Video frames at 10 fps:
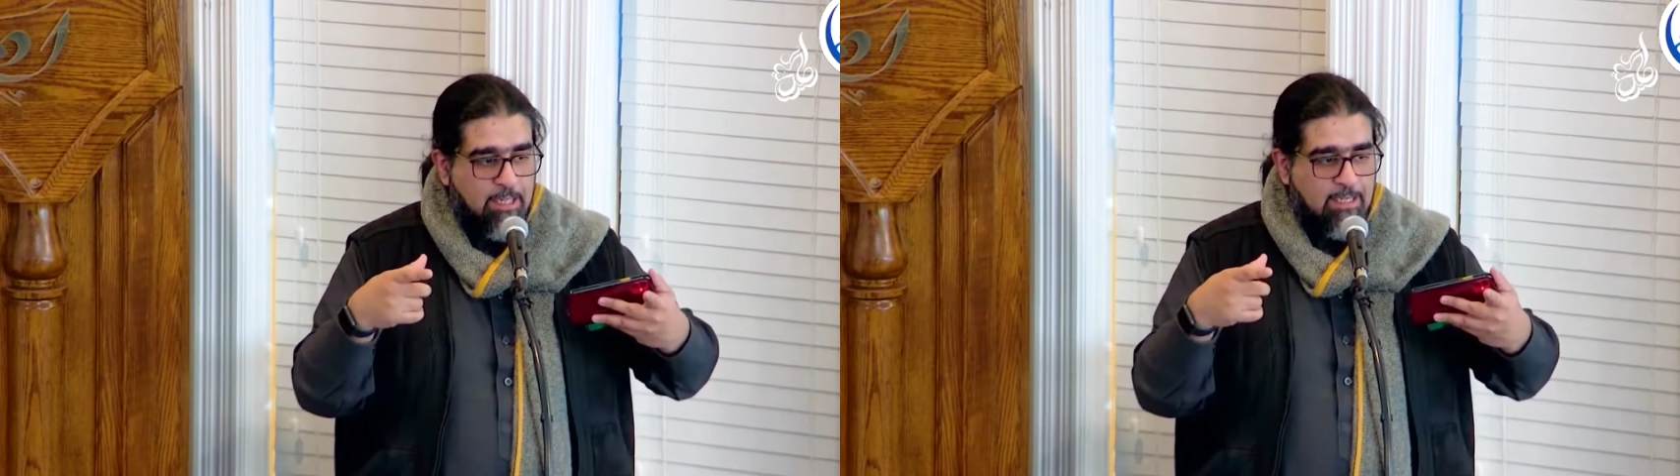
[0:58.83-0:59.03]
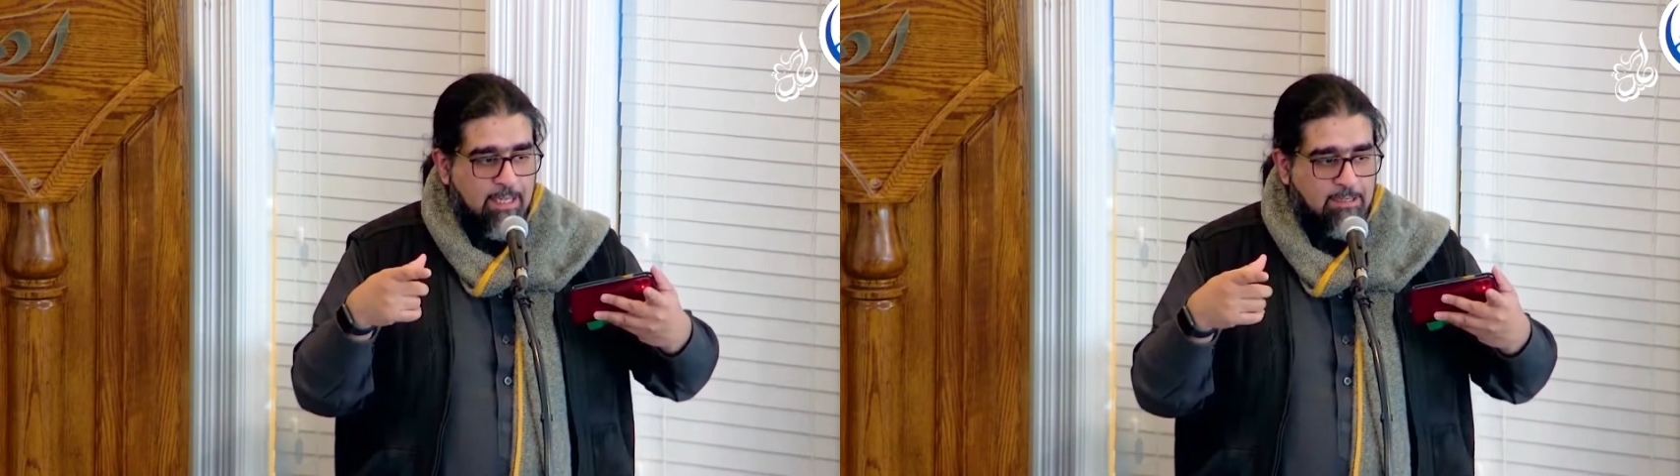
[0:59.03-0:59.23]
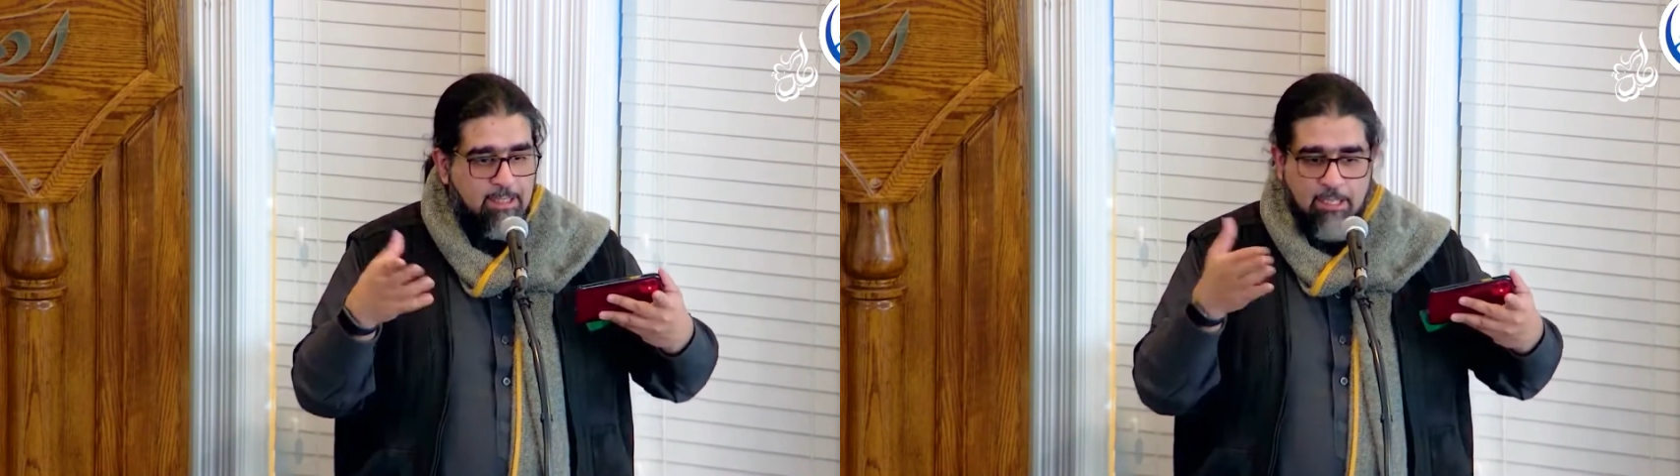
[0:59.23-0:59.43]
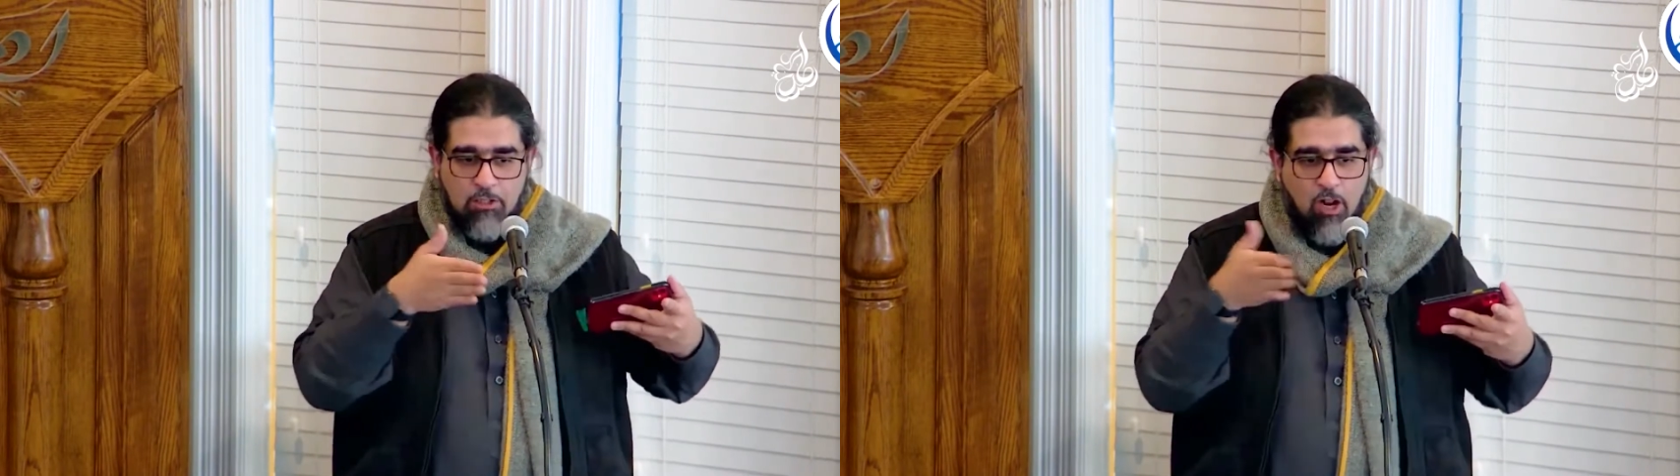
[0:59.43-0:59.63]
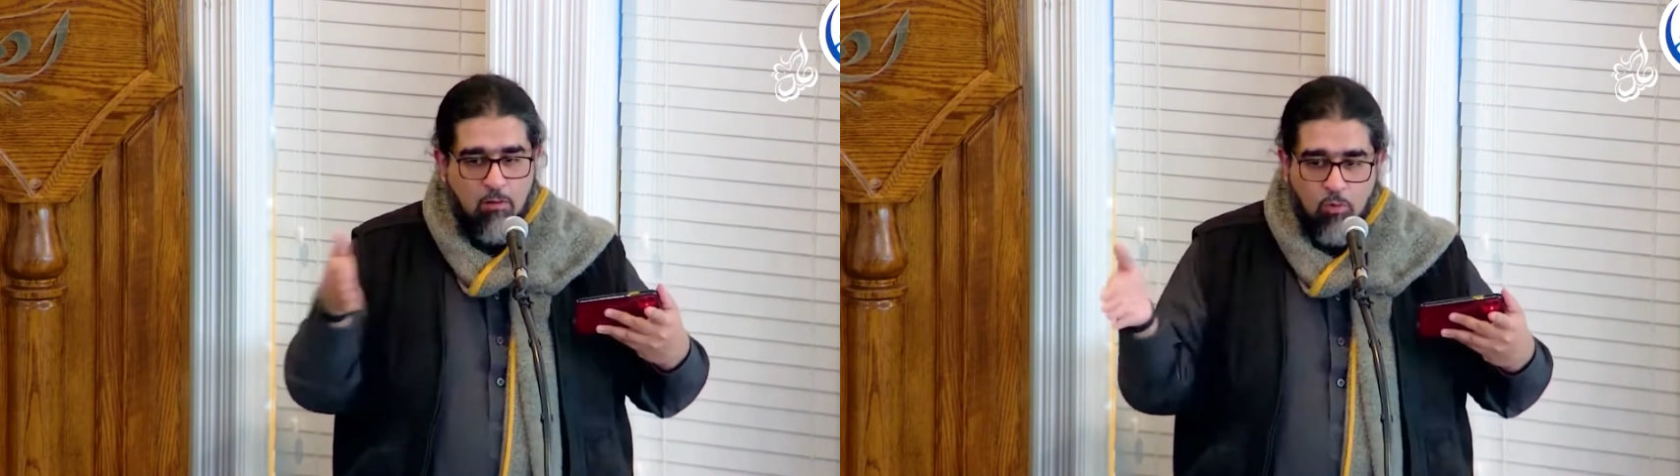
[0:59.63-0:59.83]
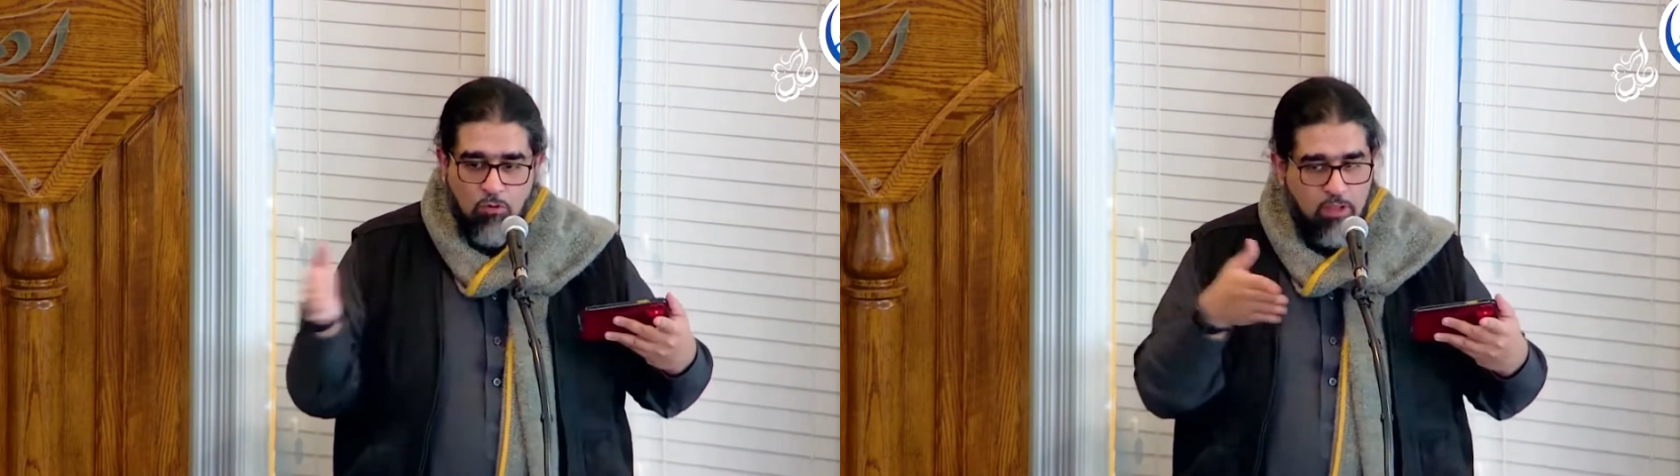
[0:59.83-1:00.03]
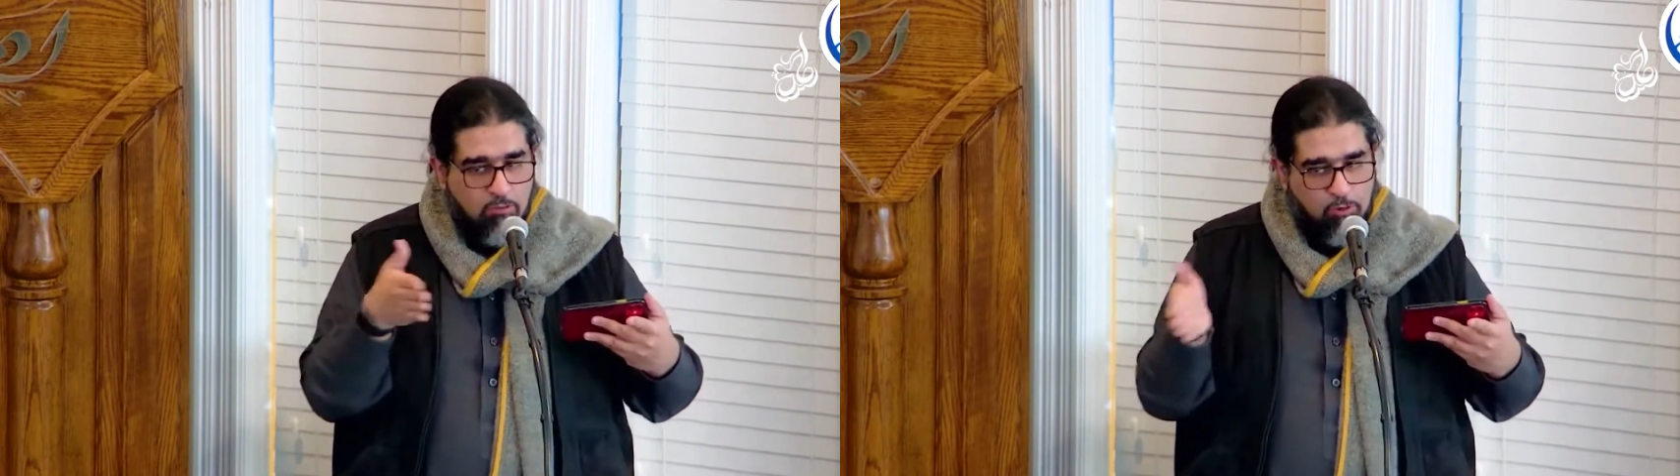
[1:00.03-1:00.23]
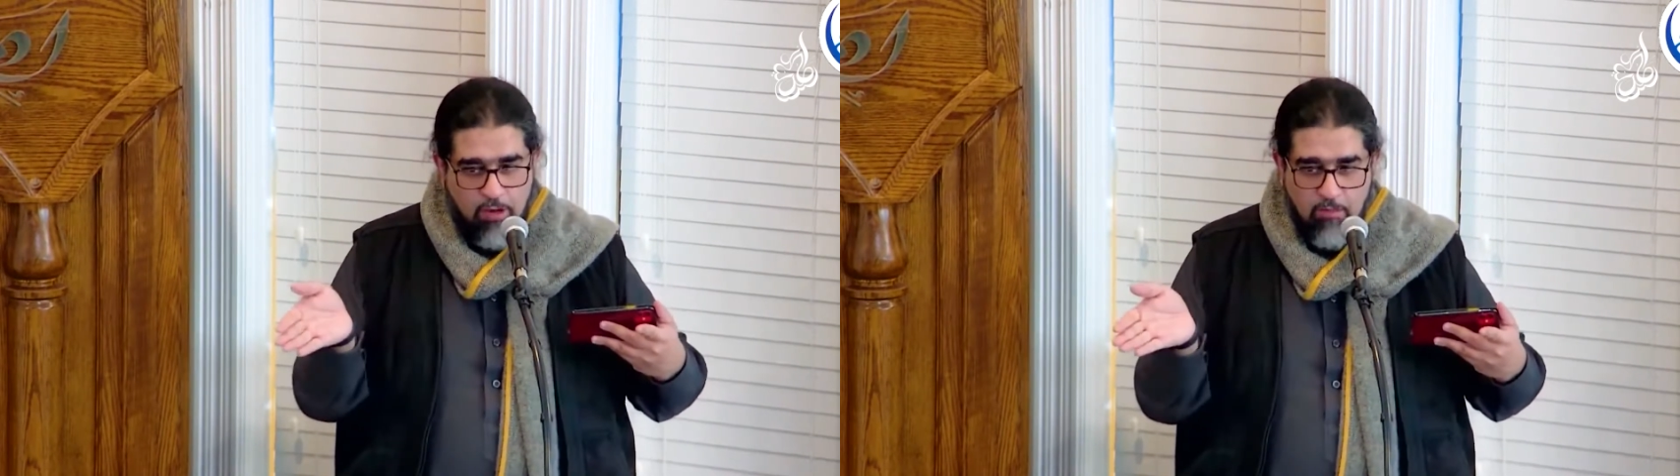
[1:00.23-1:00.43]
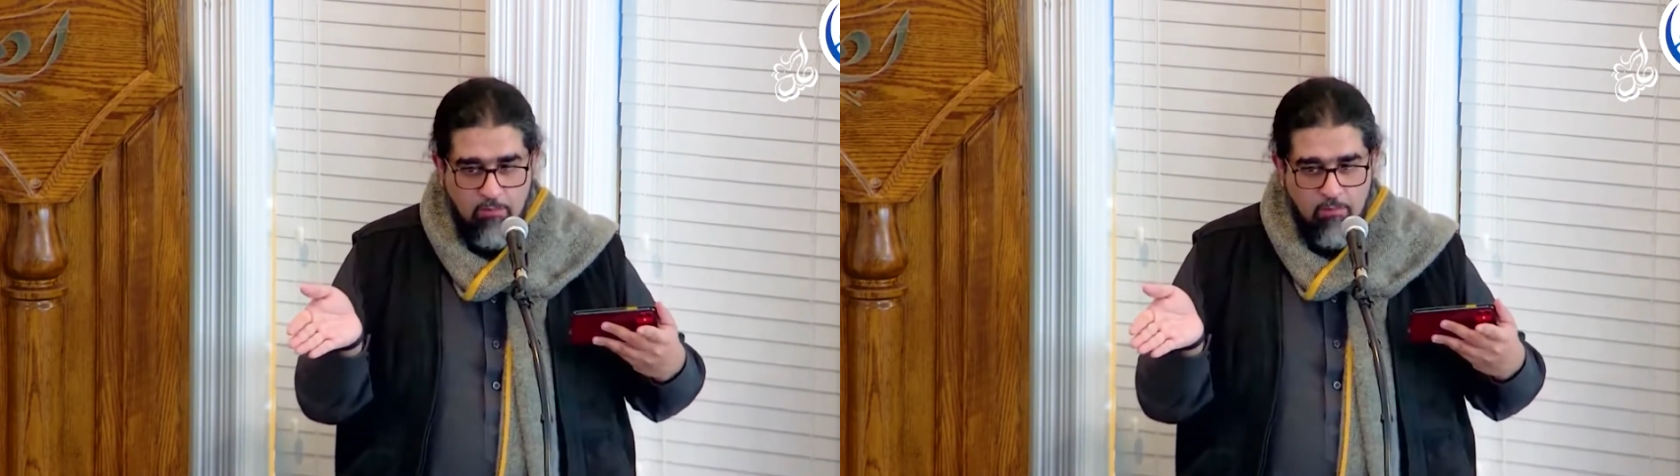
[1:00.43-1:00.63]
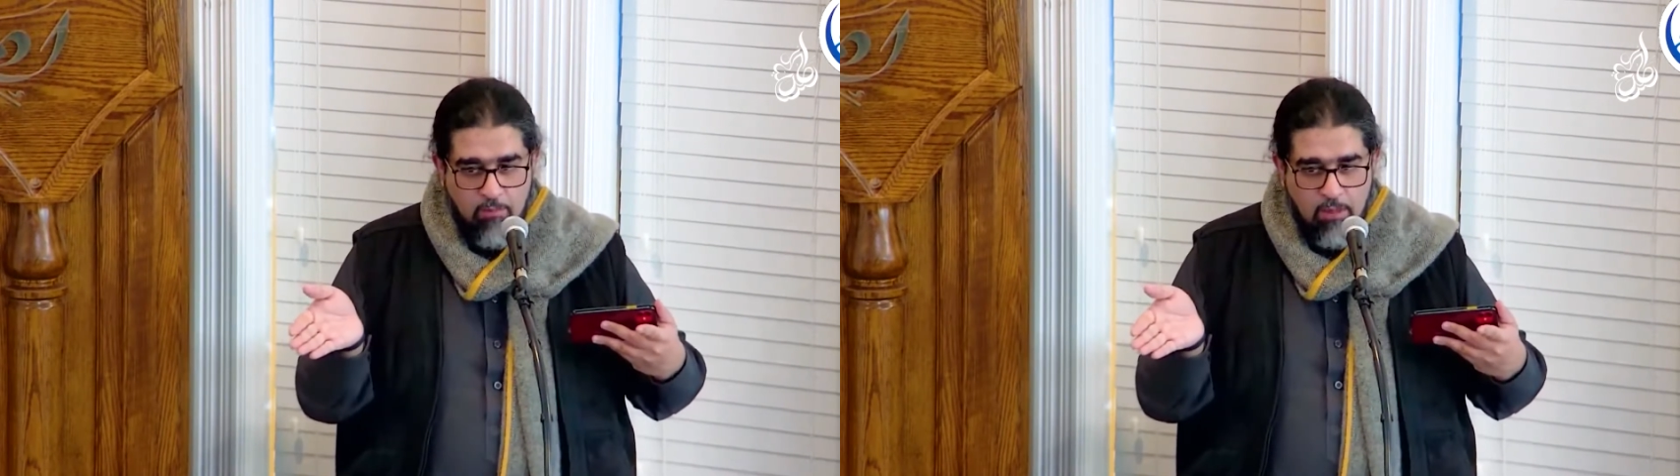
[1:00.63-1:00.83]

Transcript: in a sense that it's not moving for Him.